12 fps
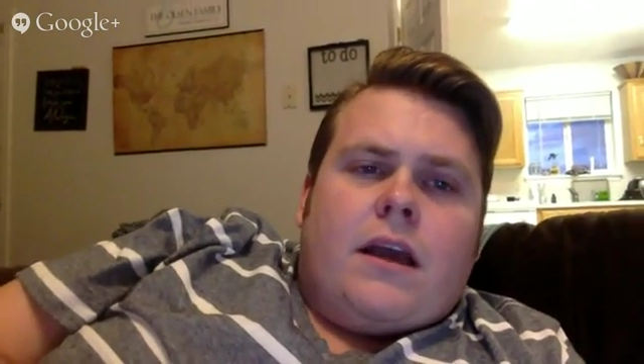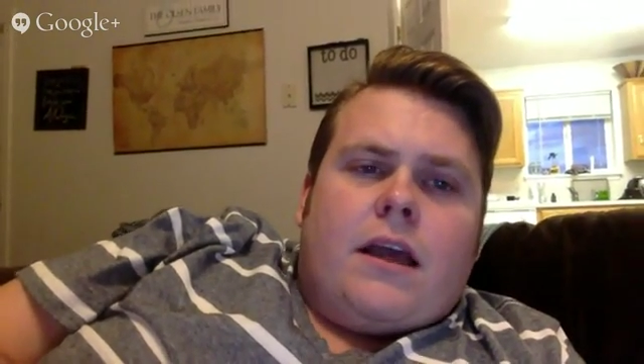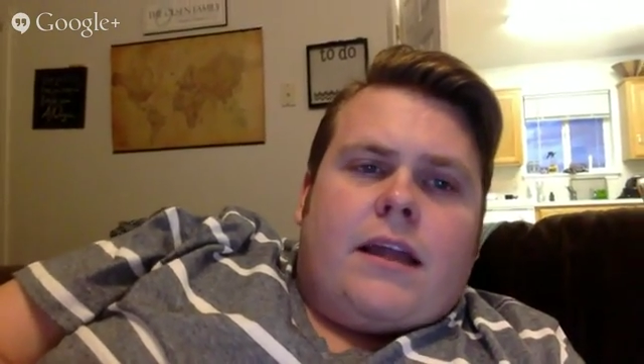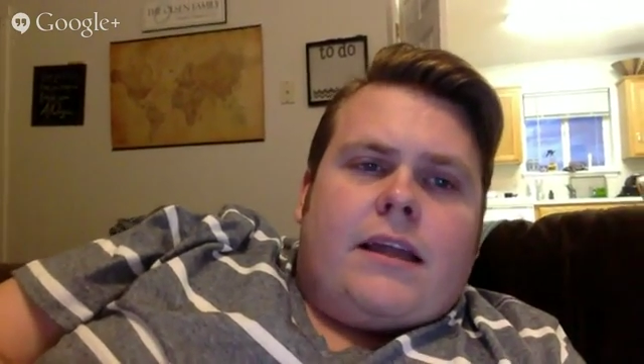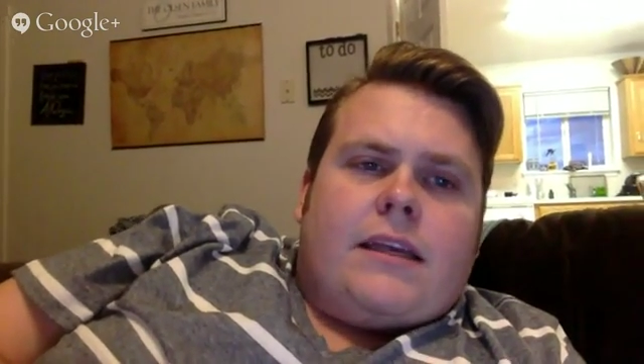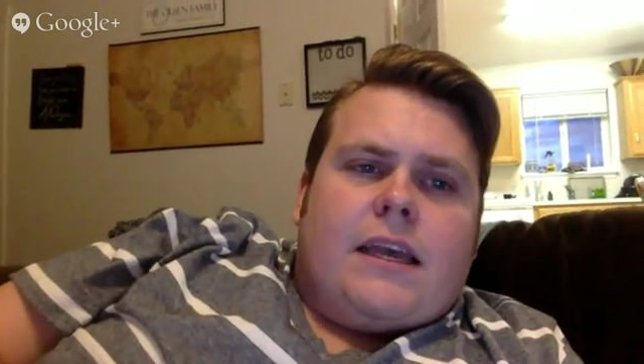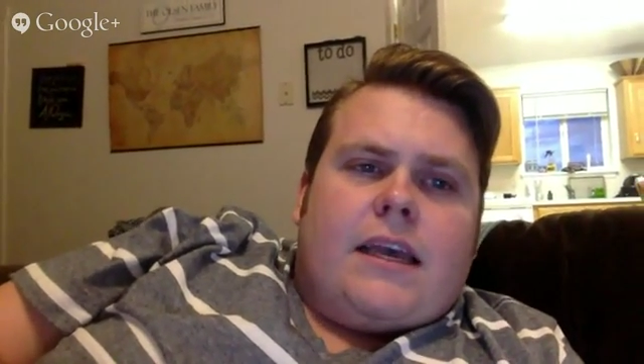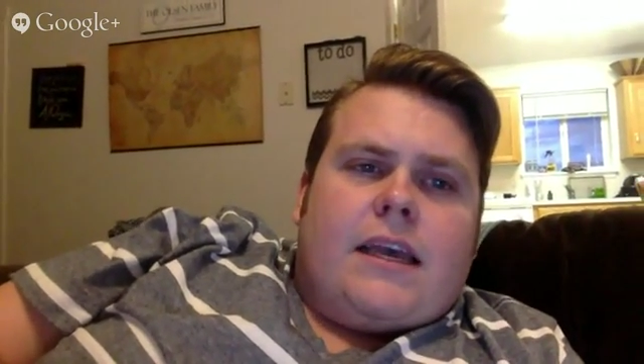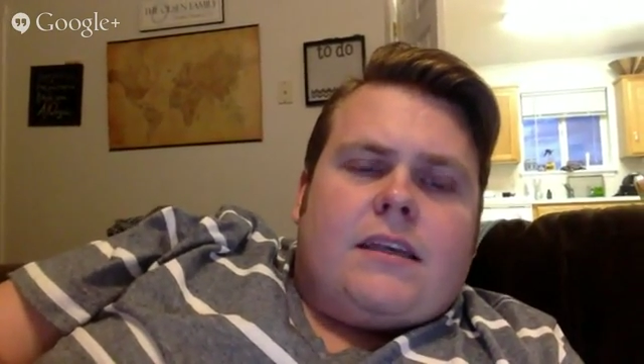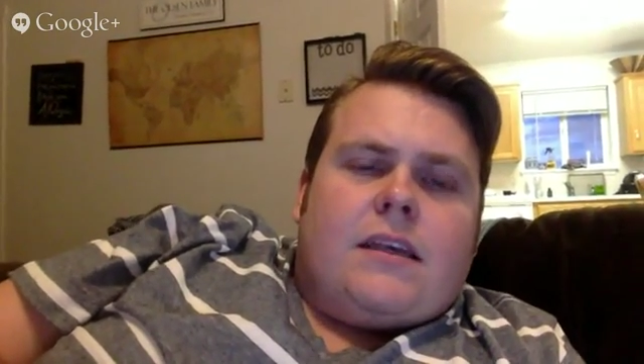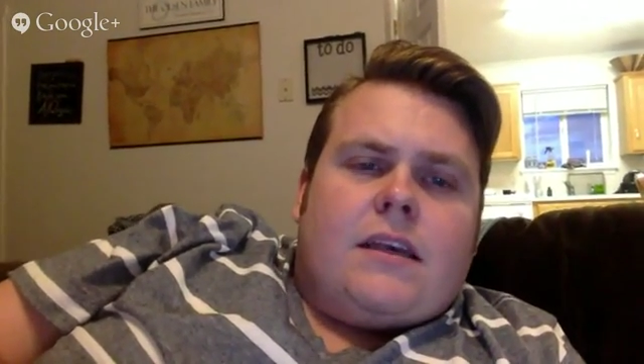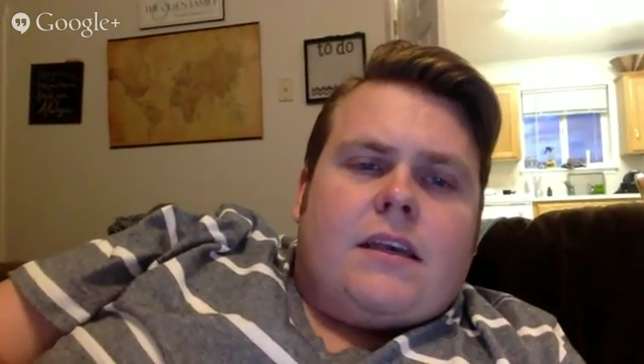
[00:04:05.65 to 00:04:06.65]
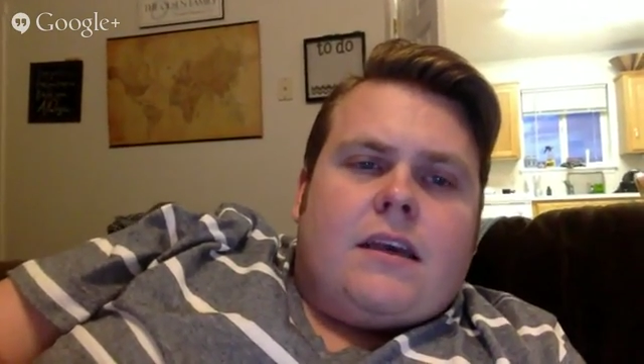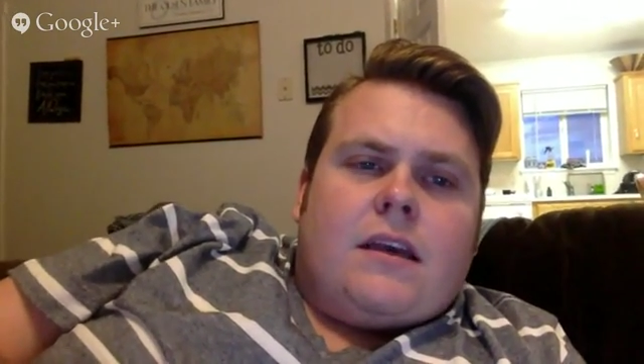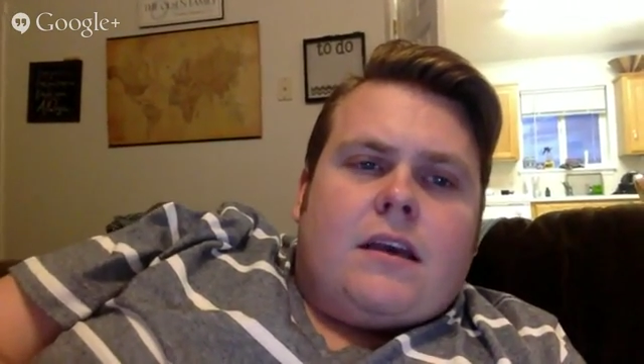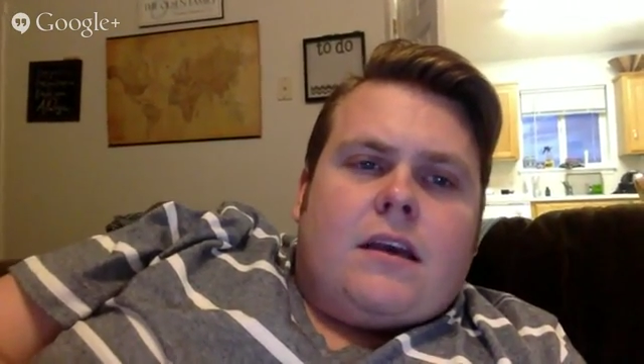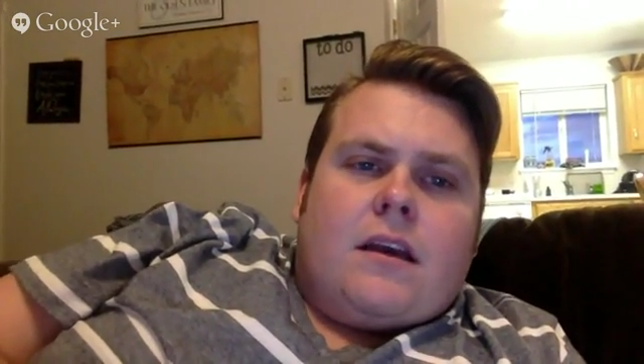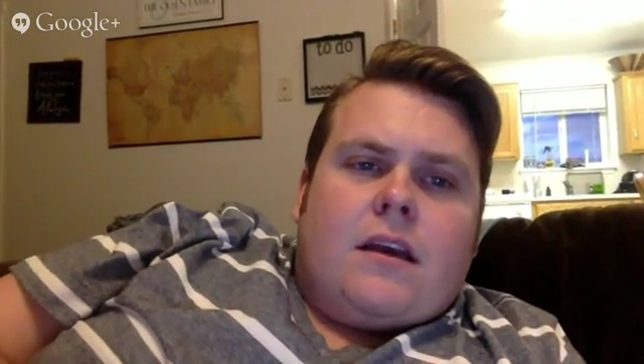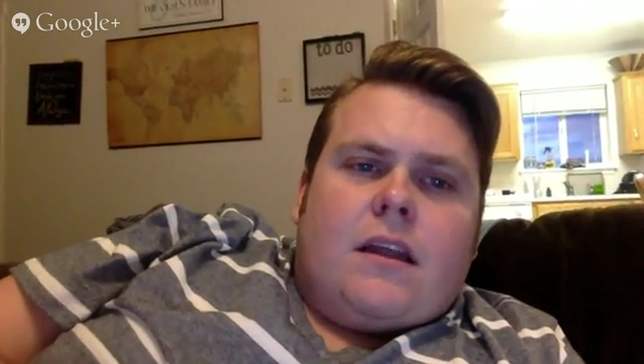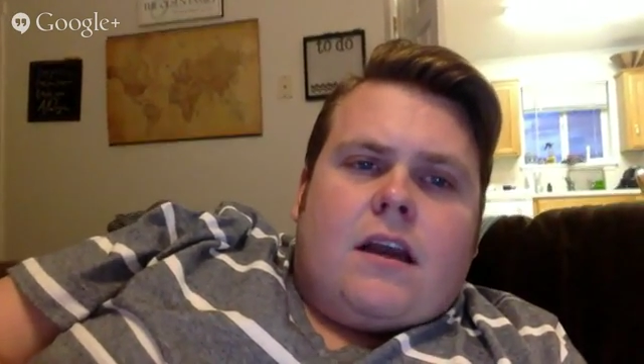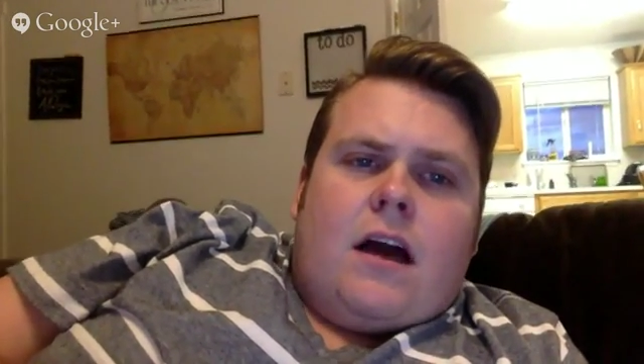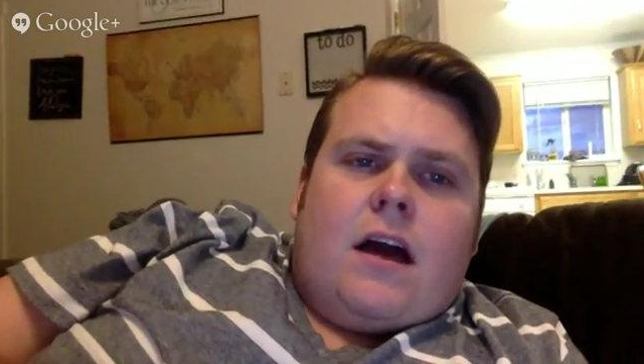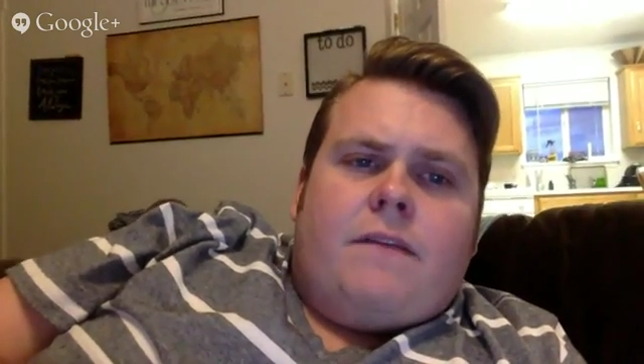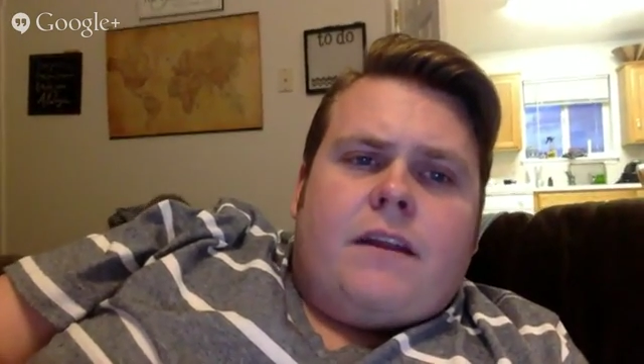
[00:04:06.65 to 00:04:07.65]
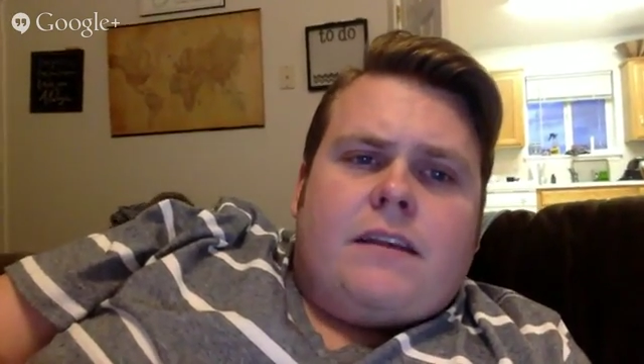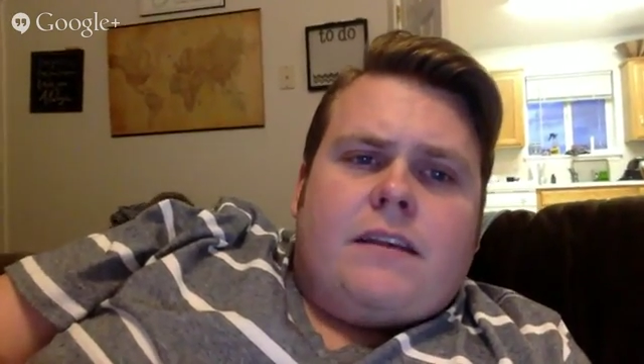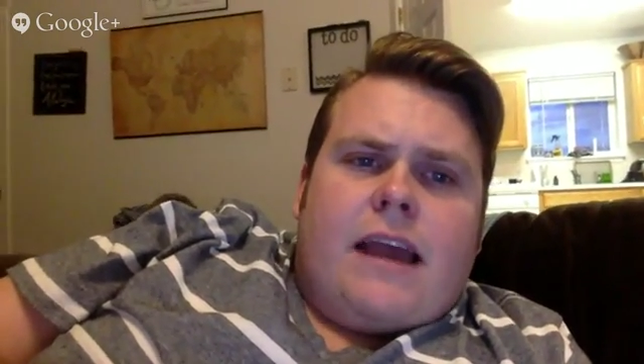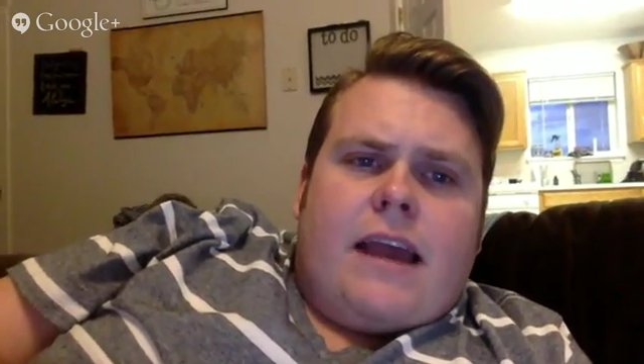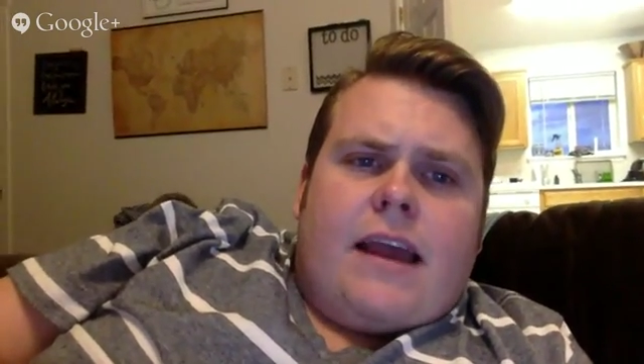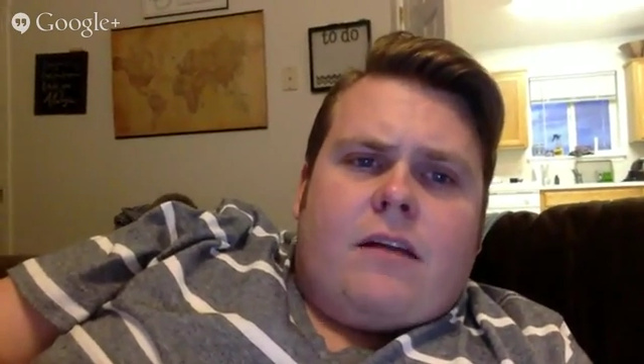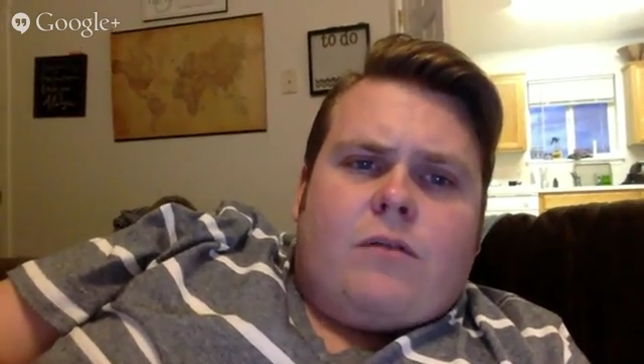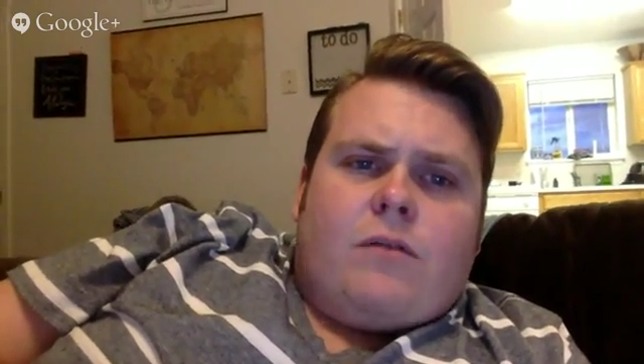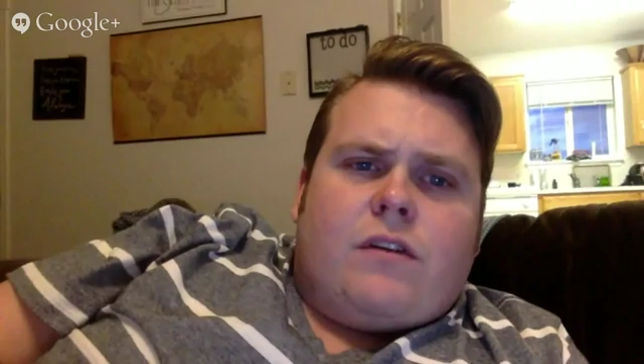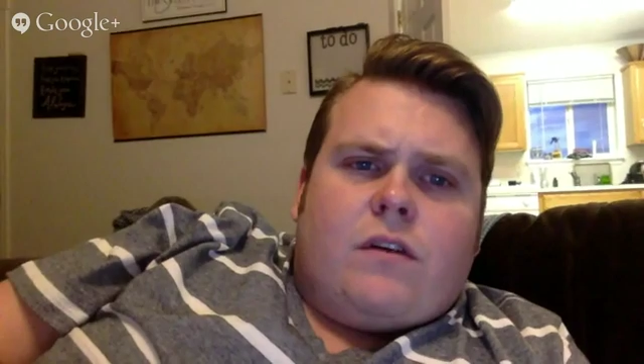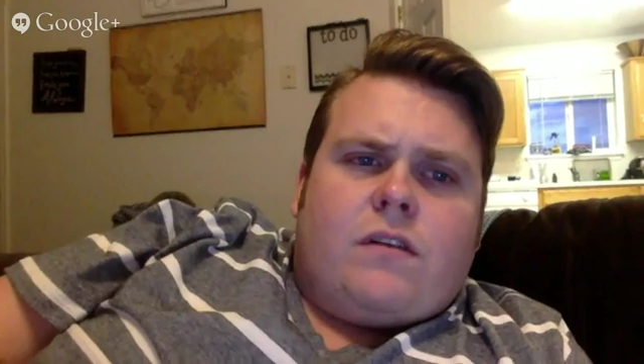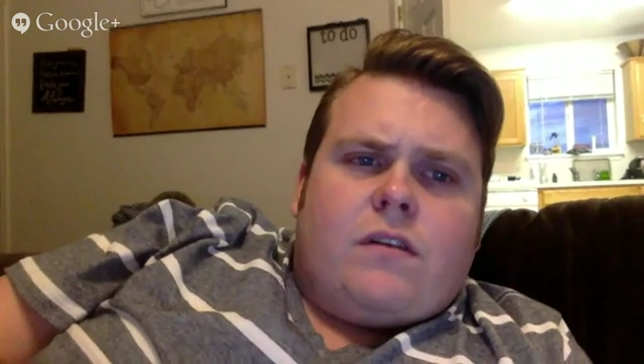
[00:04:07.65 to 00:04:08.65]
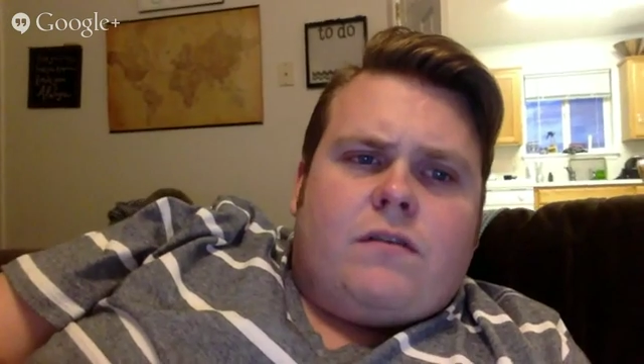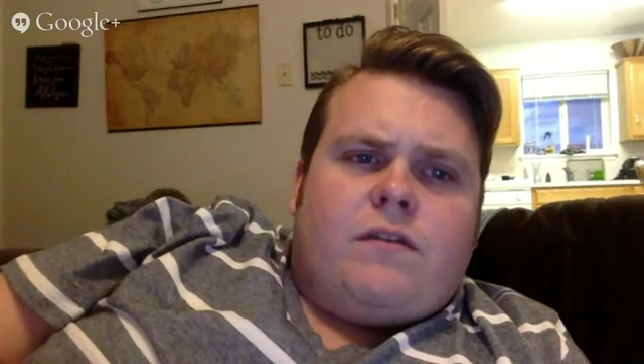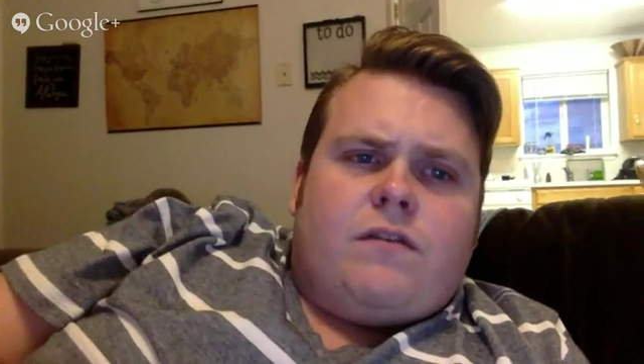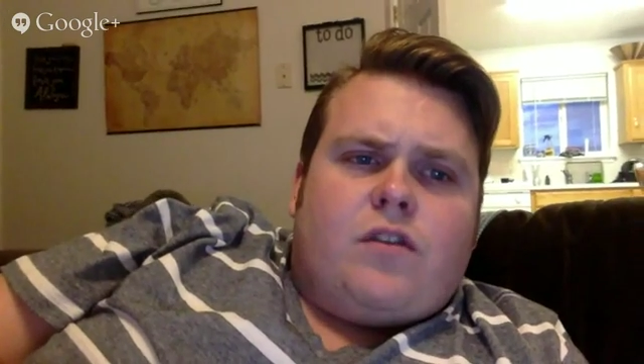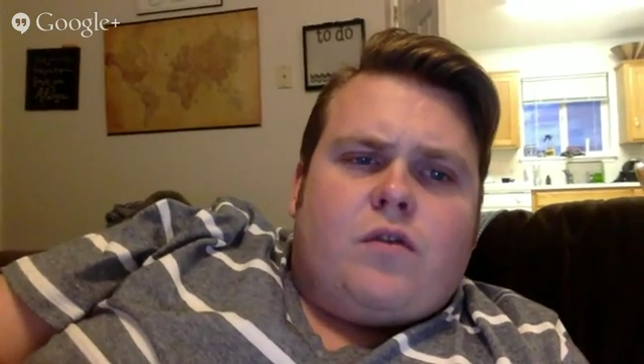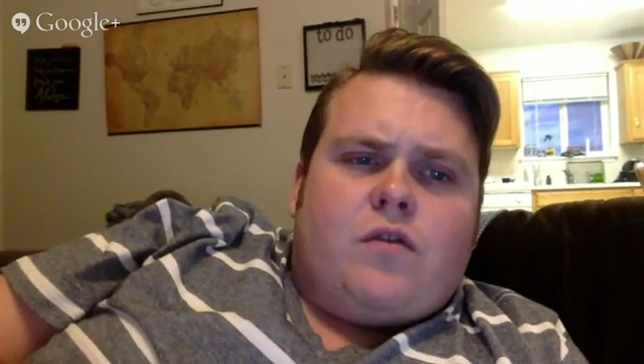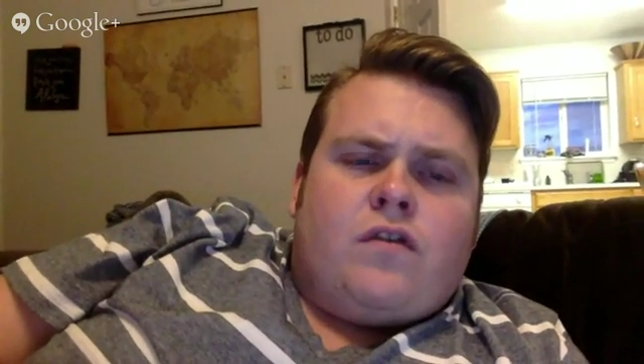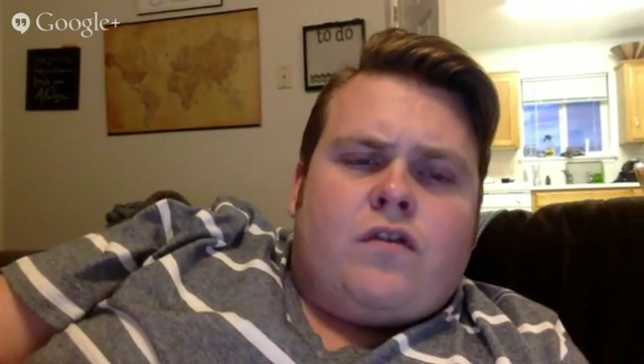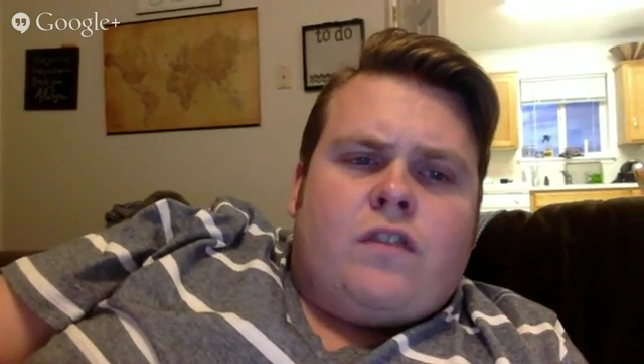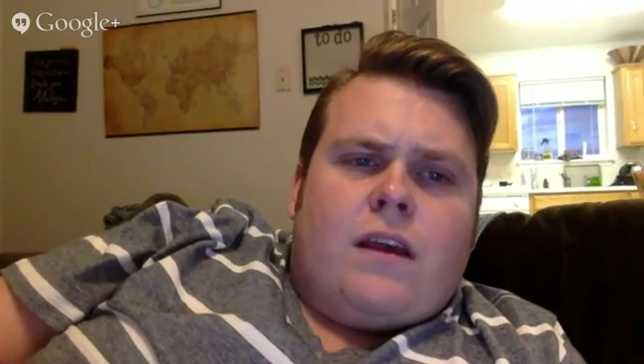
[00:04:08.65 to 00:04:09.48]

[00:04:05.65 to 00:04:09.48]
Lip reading: And it says the confidence data results students